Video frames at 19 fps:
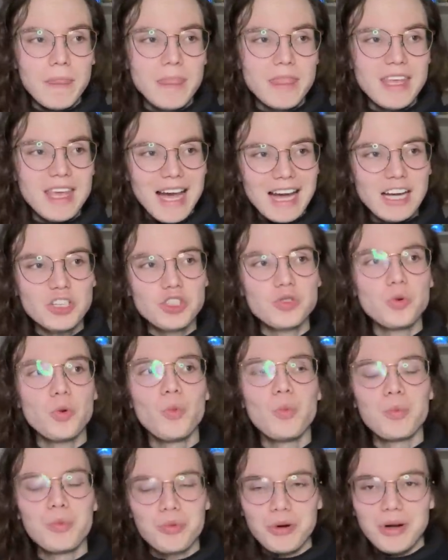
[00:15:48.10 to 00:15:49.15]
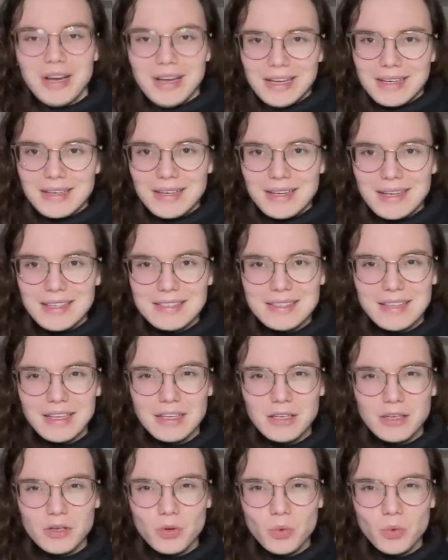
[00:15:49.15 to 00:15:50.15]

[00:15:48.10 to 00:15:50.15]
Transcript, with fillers: the actual brick is like